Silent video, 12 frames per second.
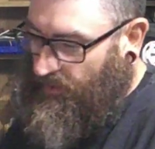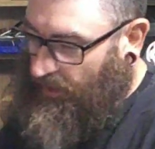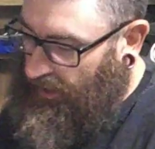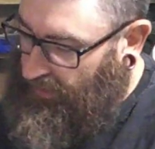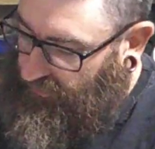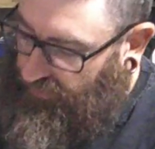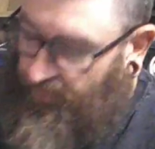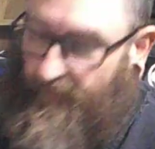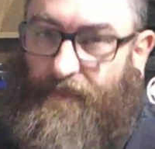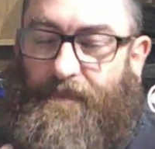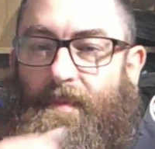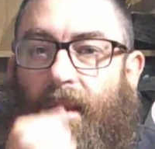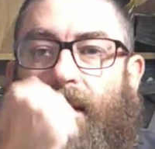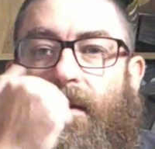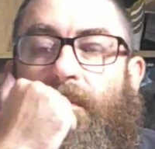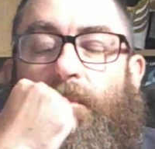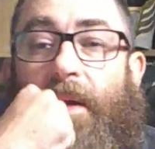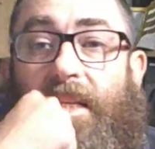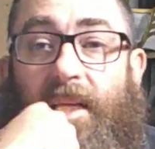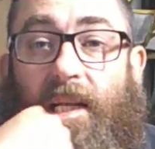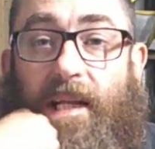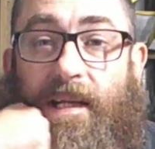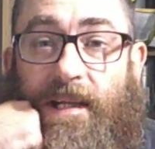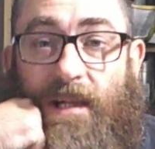I'll have
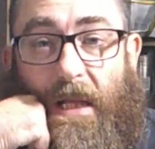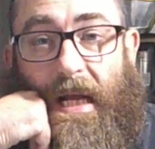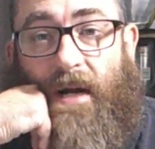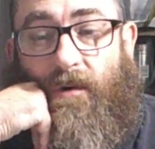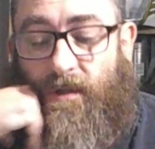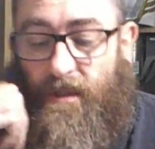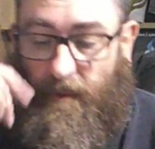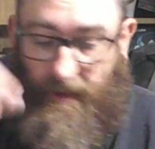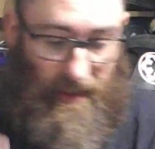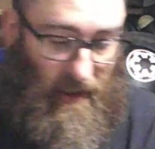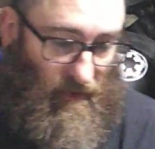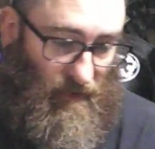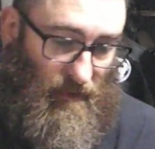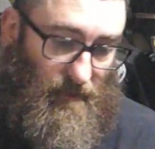basically a little garage to myself.